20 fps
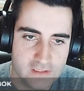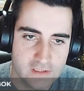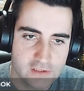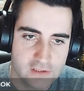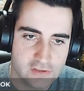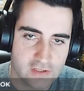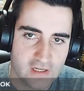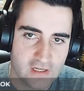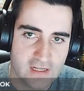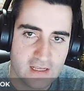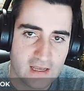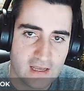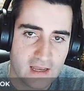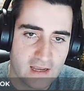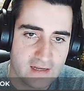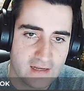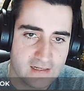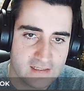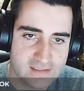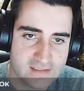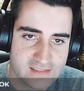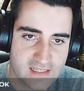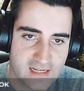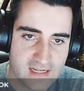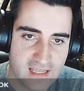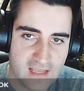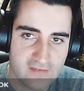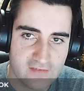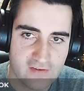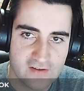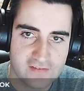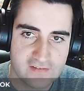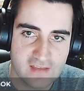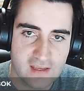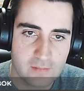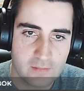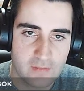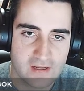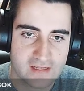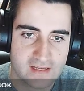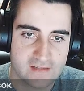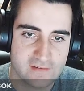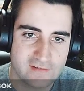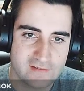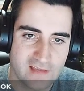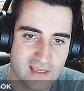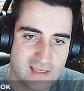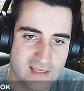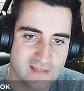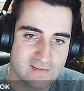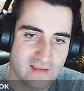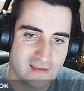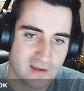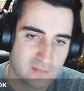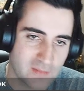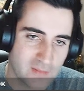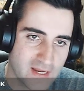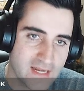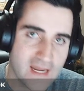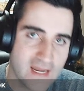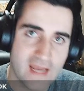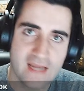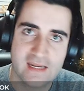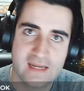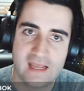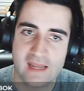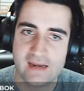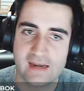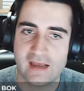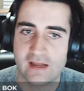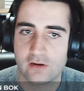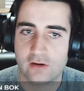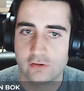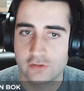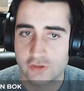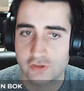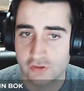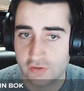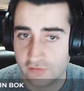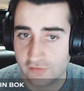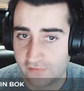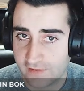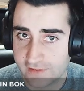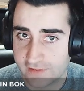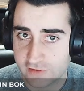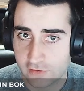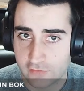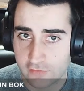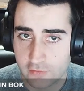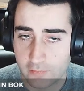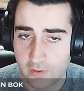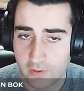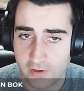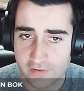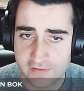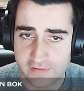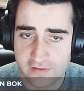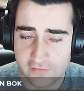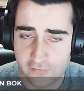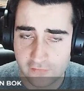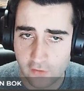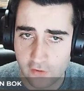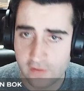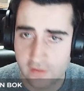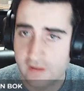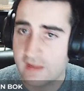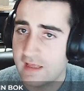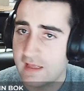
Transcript: So the idea is that if I take, black can take, attack my knight, and I lose defense over the pawn on d4.